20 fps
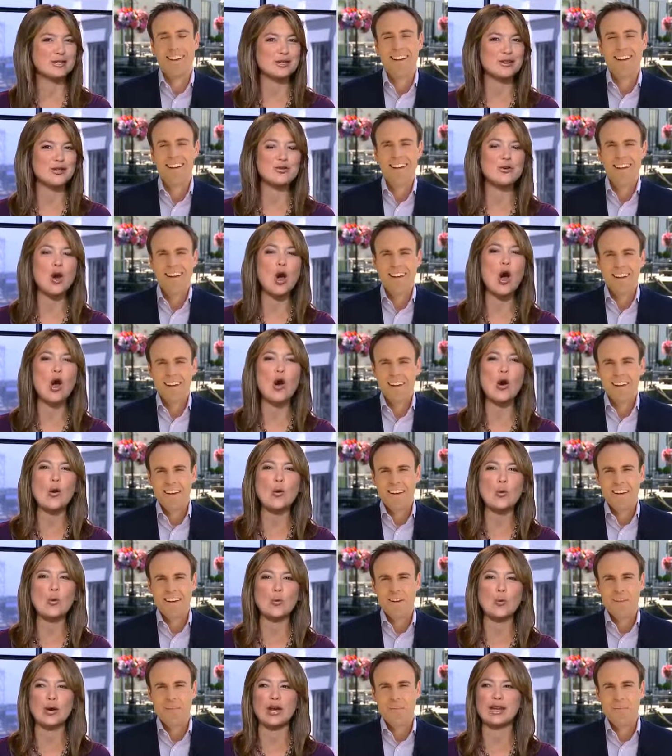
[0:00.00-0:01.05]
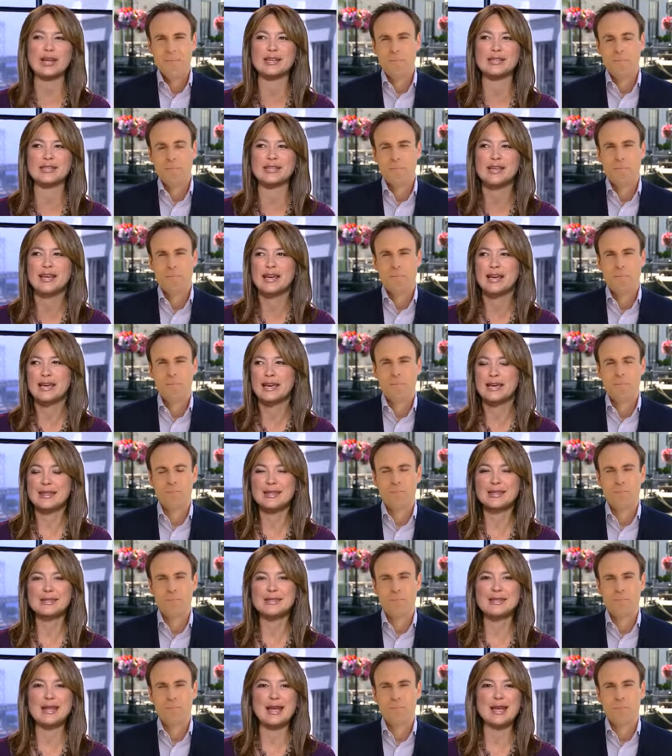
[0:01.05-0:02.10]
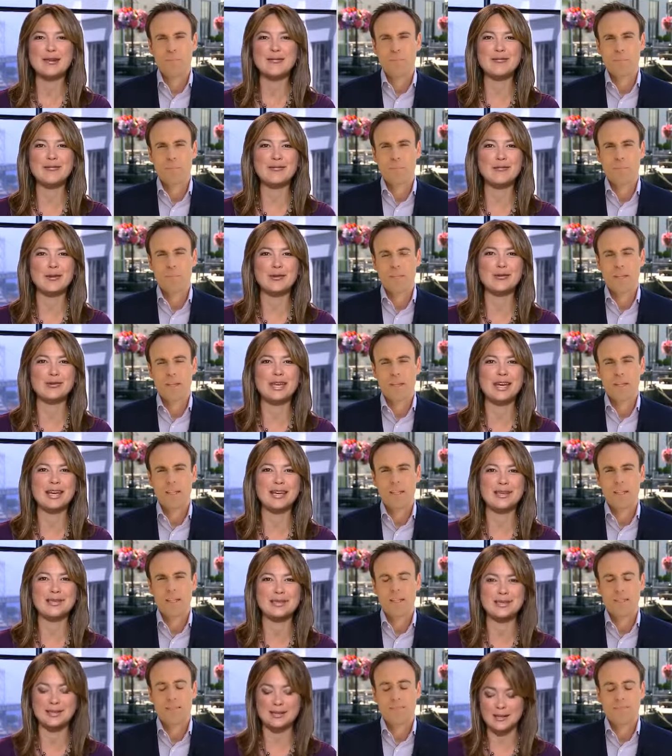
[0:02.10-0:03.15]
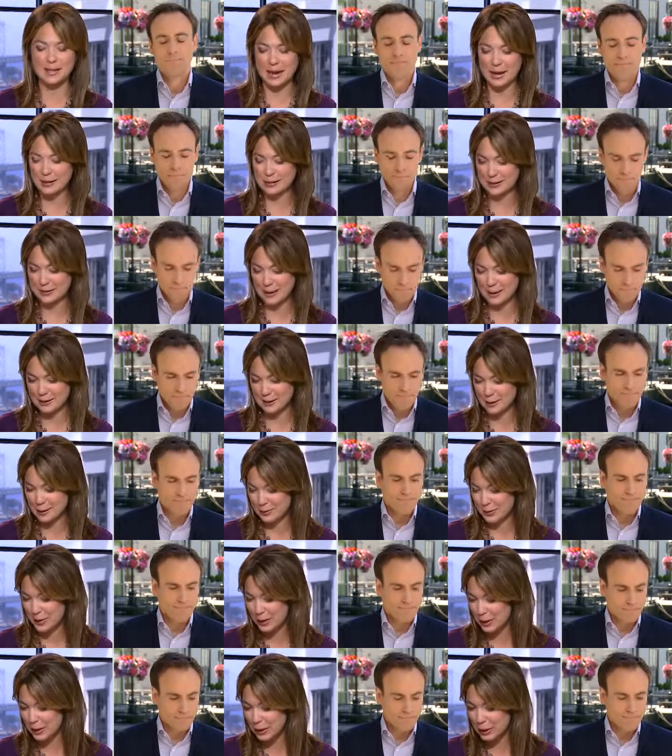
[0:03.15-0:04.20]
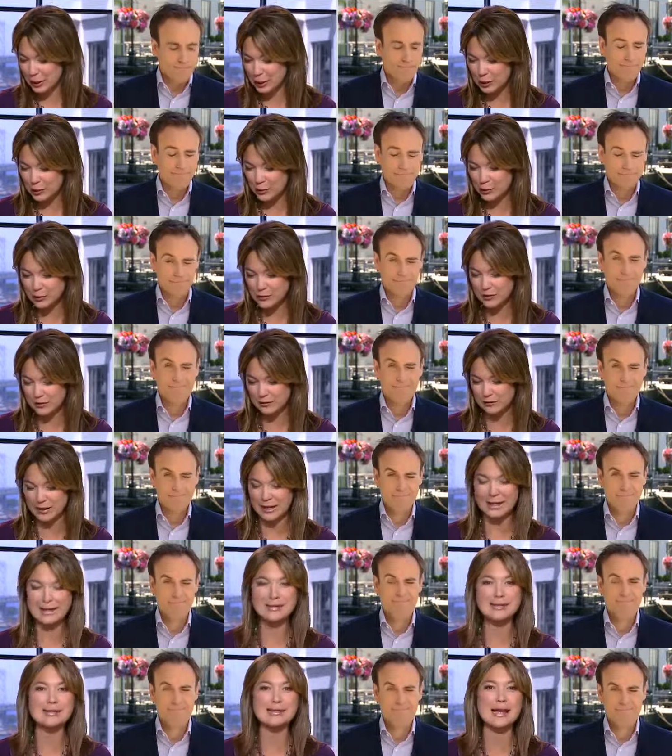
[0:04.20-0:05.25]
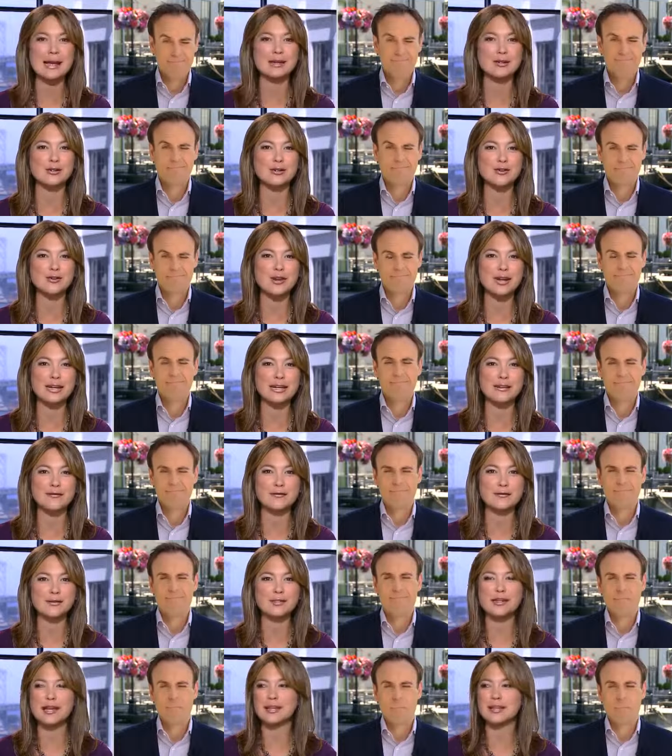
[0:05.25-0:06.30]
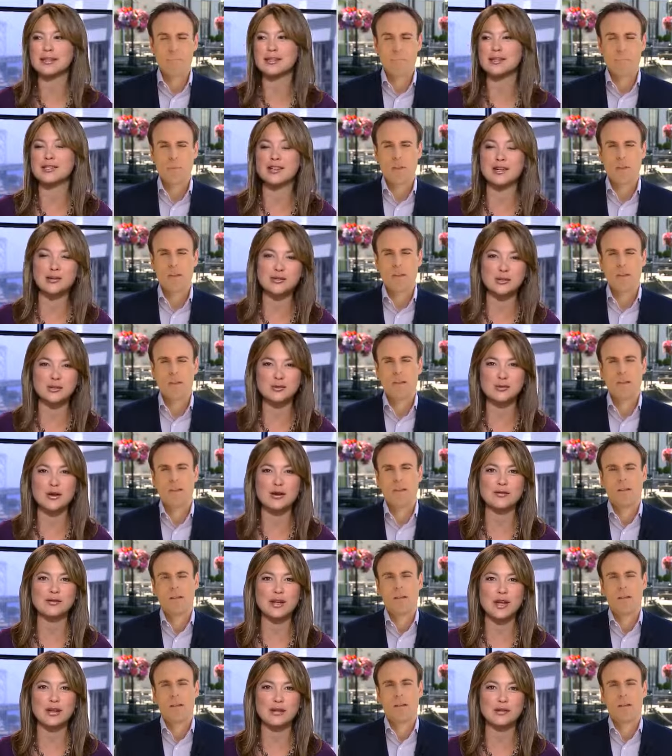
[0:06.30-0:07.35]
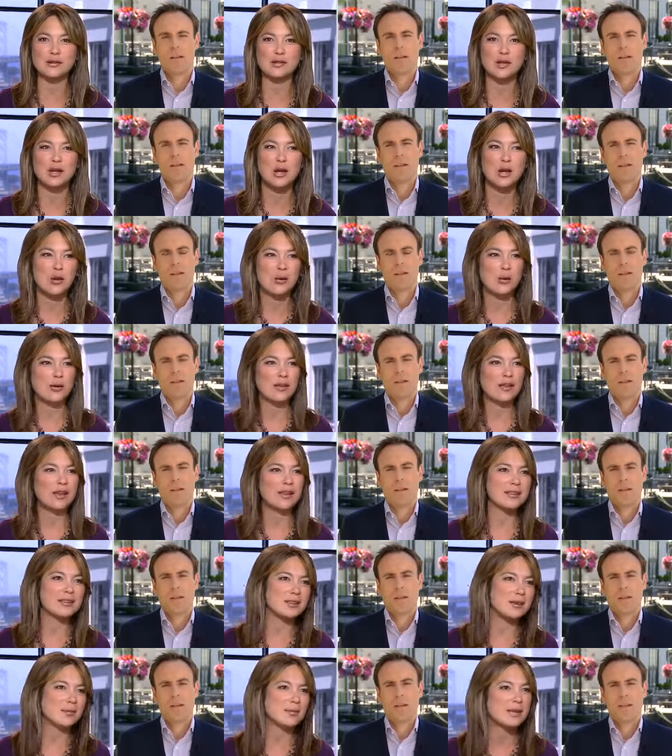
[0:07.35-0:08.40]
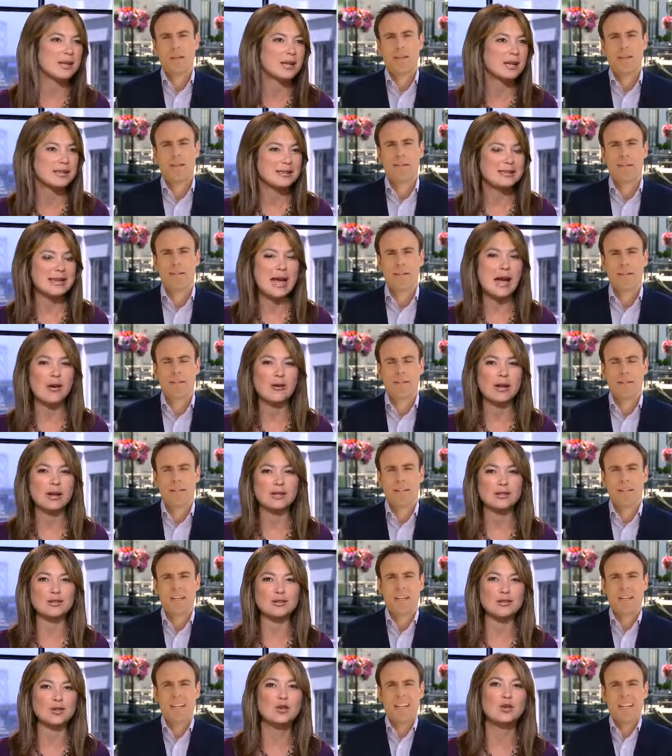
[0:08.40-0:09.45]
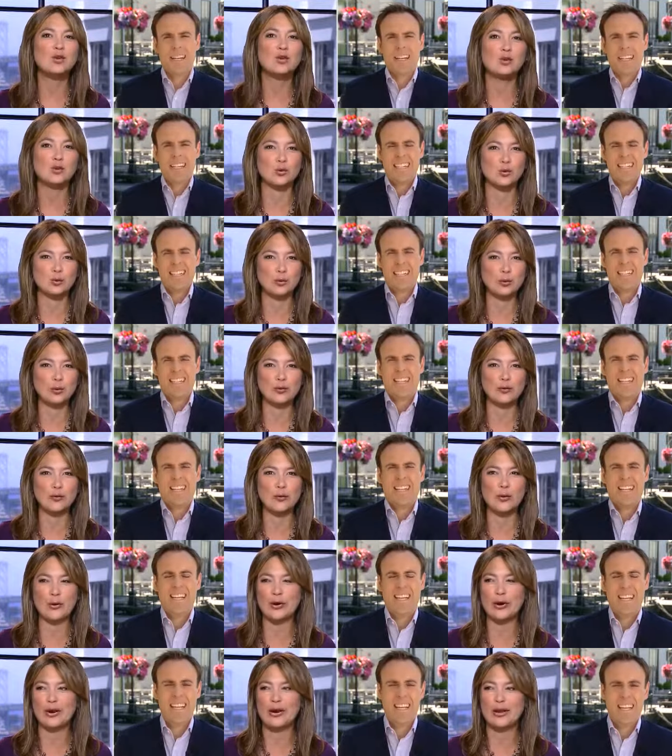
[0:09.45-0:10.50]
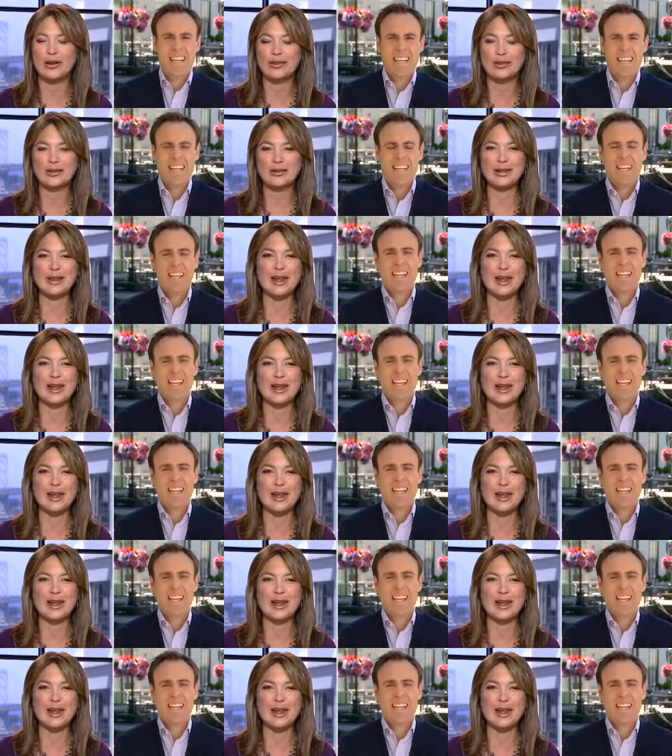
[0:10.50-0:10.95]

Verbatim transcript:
Speaker 1: his new home breaks in the same few days as, as, as he's being accused of insider trading for selling shares at $12 when they ended up down at two before the